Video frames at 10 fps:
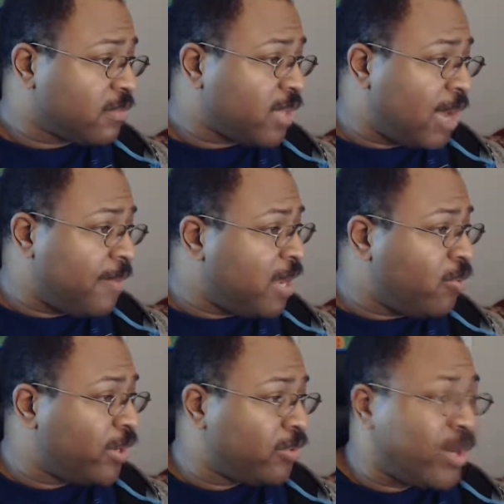I mean,
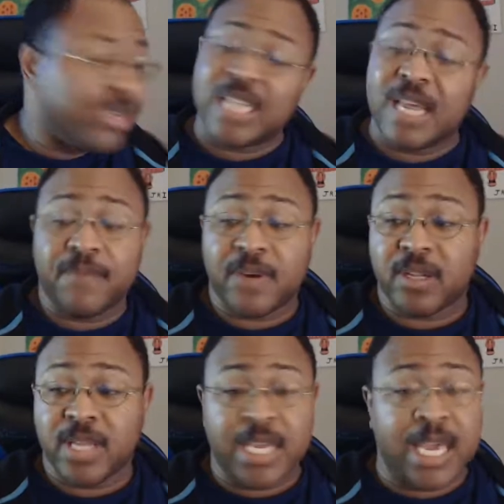we're
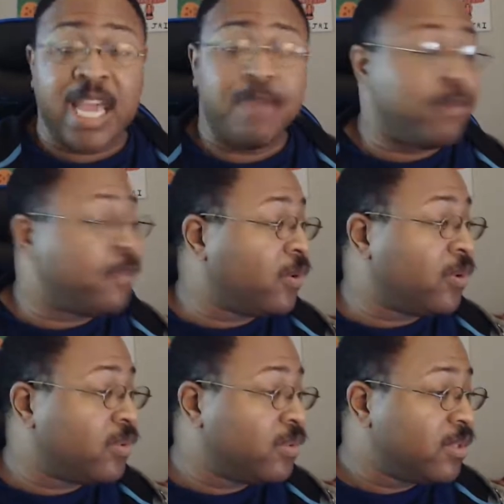definitely
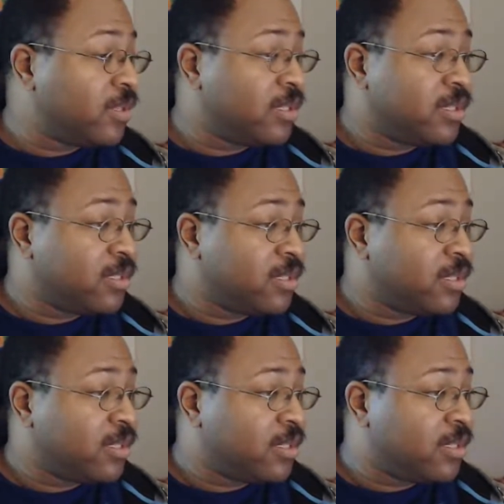capable
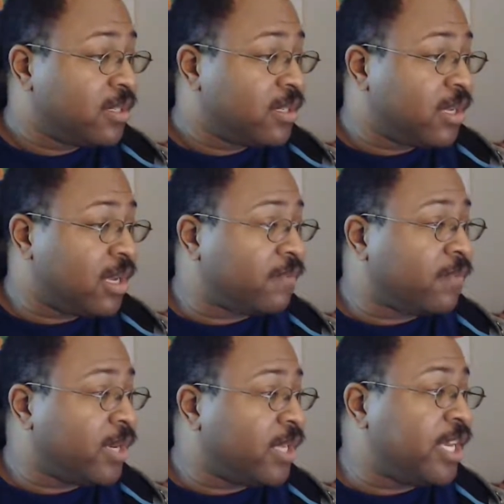of
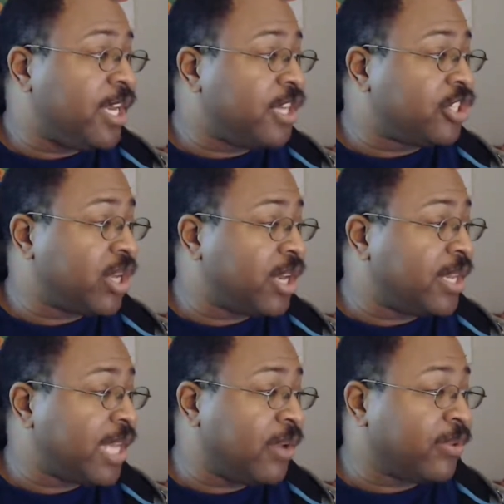really shutting
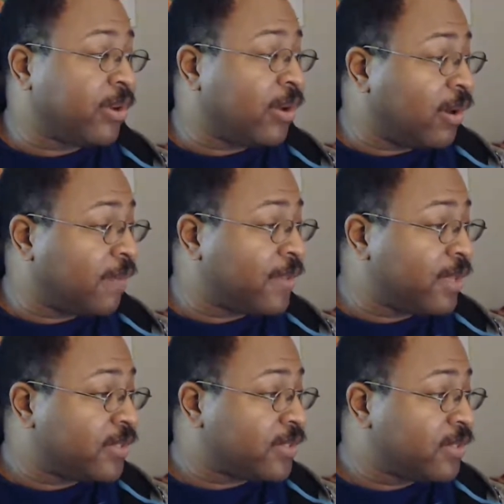down their
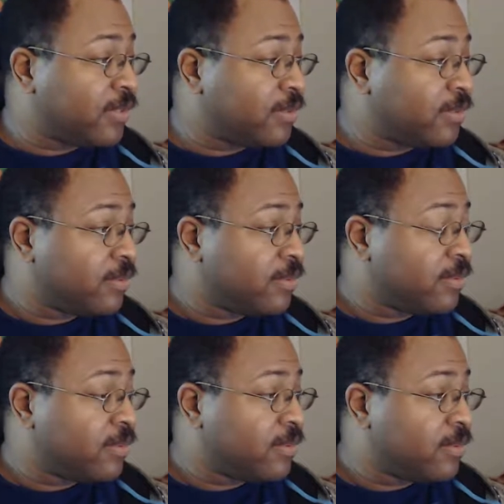offense.
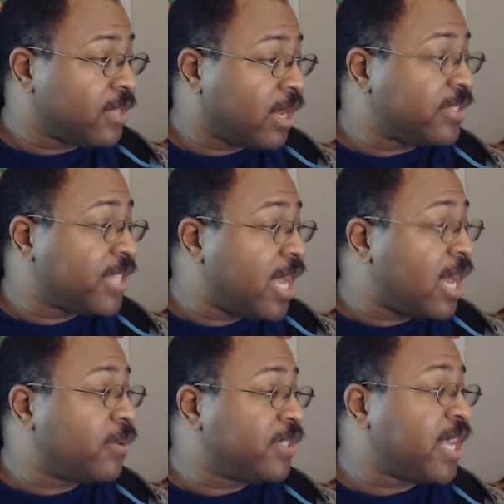So
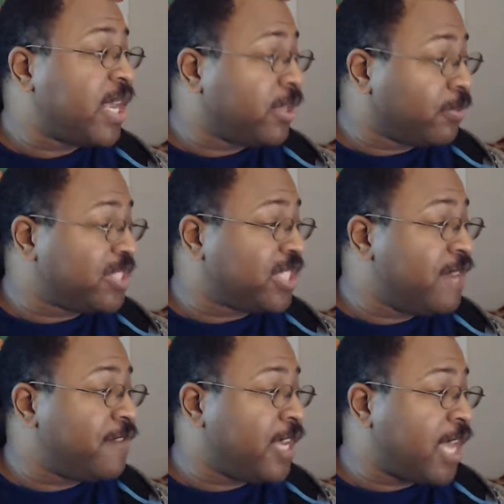I would say in the
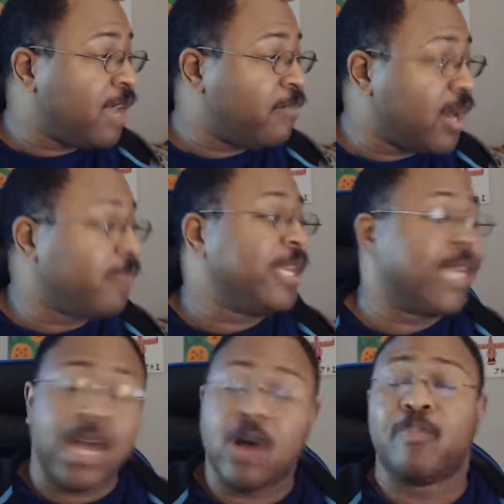receiving game, probably
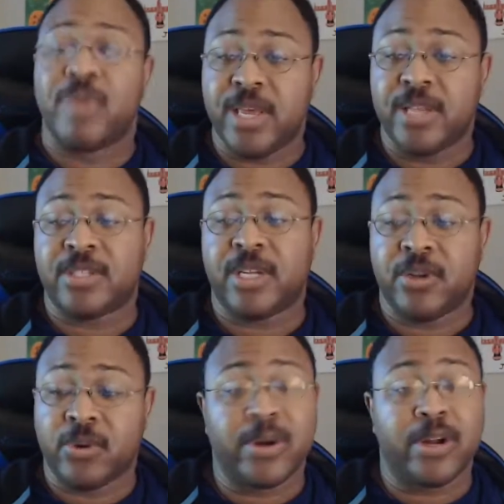Kyle Pitts and
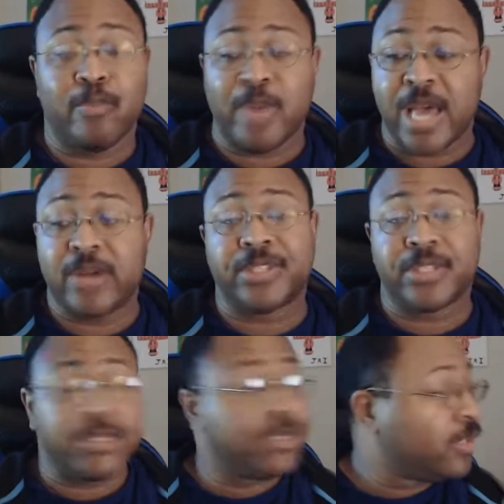Cordell Patterson